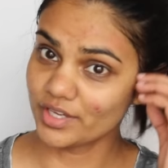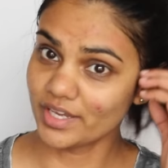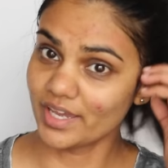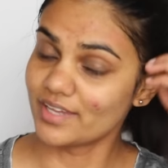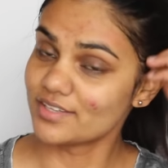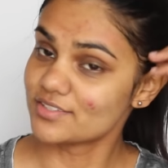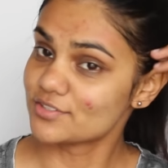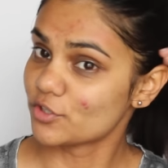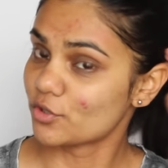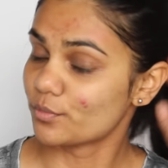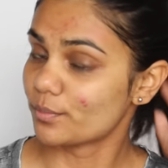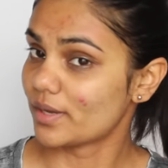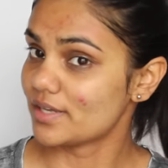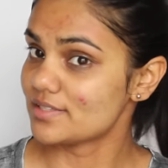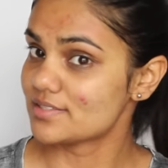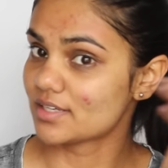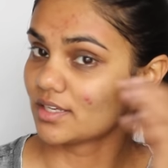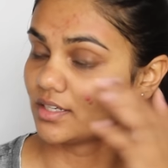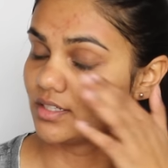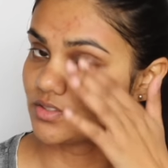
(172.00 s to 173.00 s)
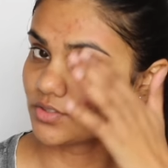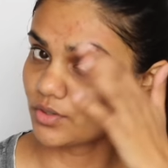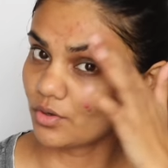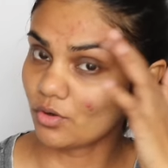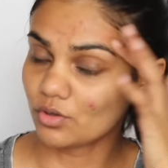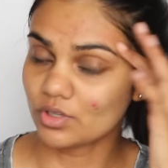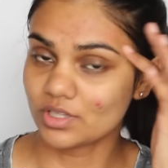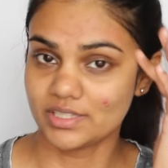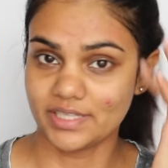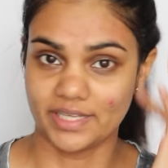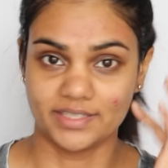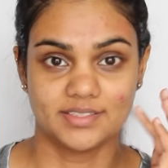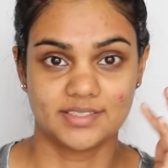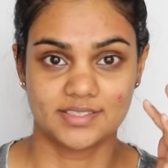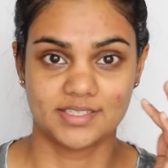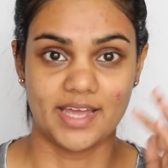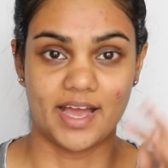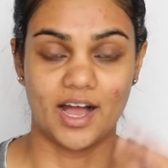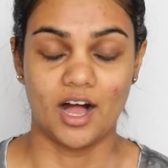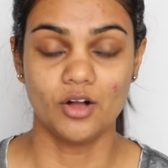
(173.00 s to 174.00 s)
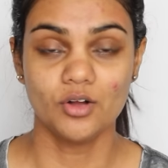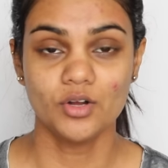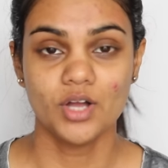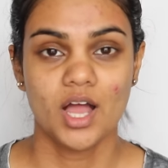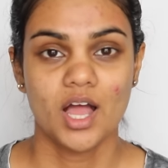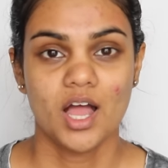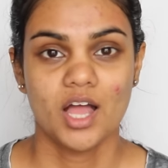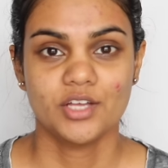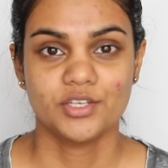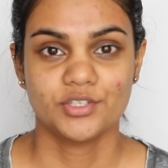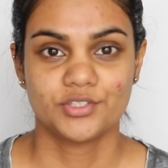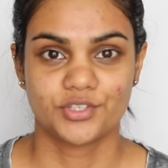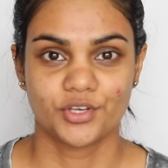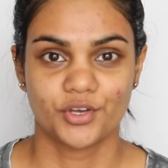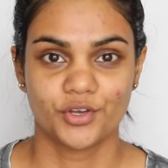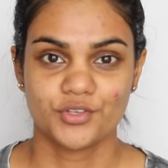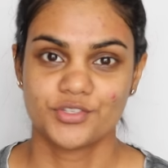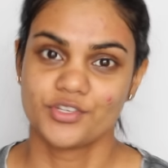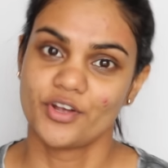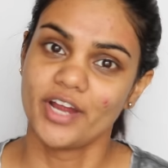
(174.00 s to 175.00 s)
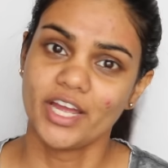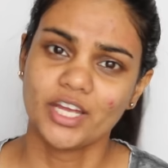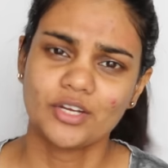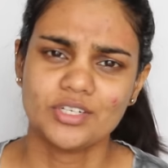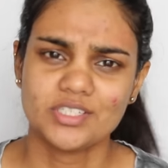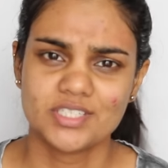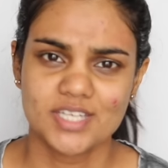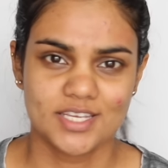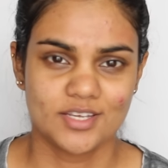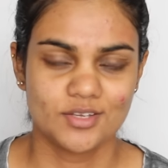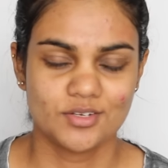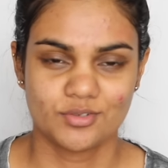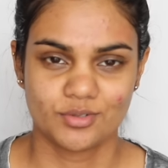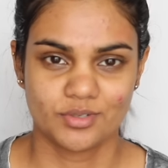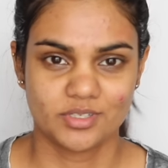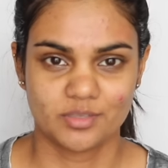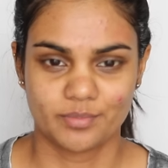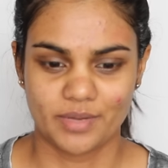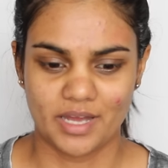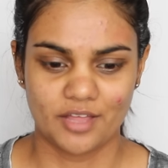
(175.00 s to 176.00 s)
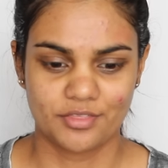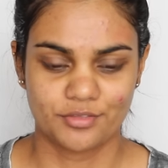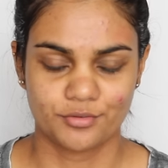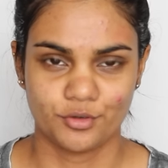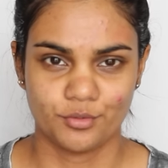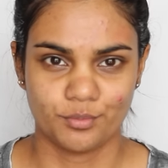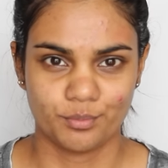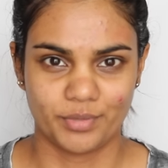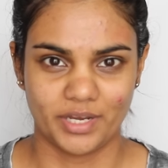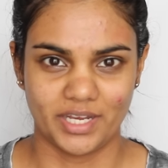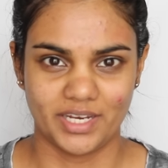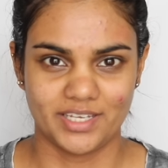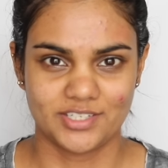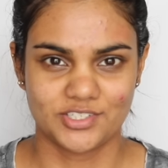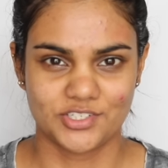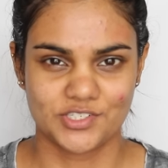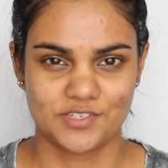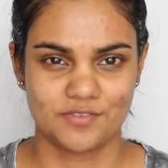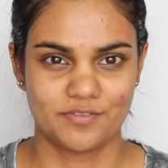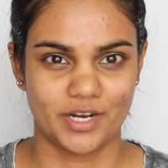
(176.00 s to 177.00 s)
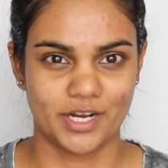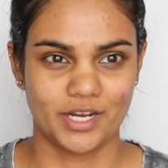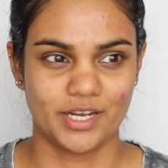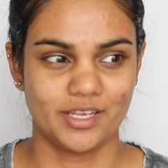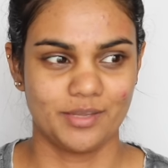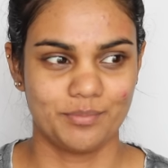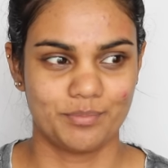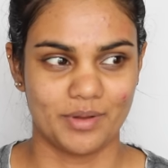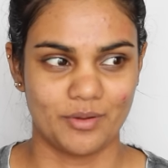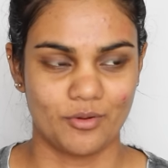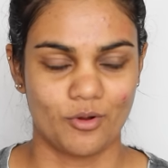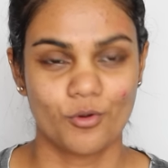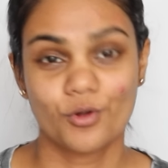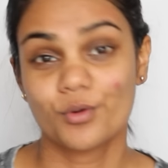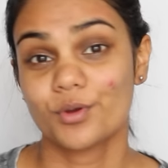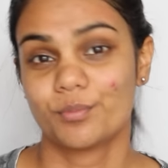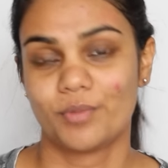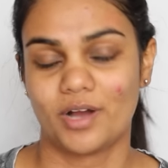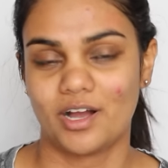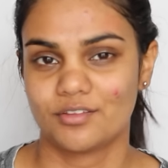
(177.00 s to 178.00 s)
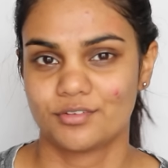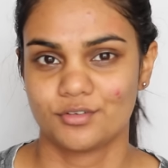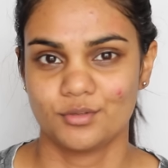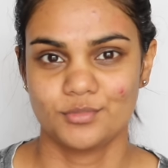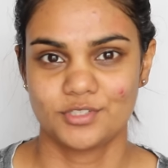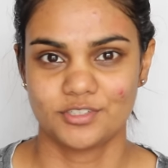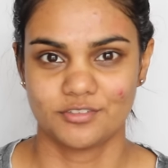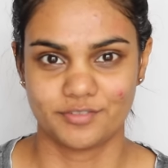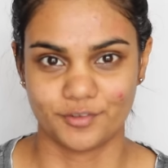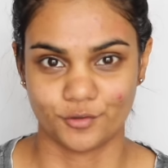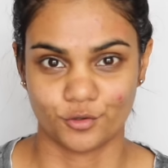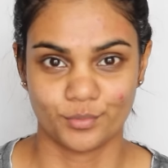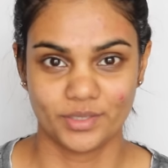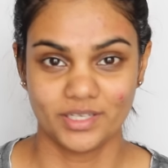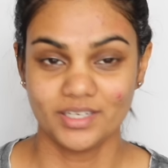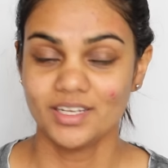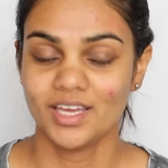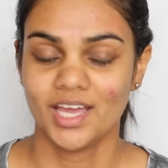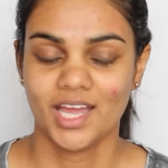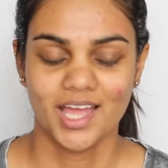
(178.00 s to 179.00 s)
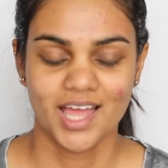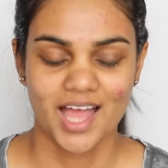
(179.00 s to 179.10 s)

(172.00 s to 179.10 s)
Okay, so my skin is all cleansed now. So sorry I couldn't take you into the bathroom, but it's just a very awkward bathroom to film in.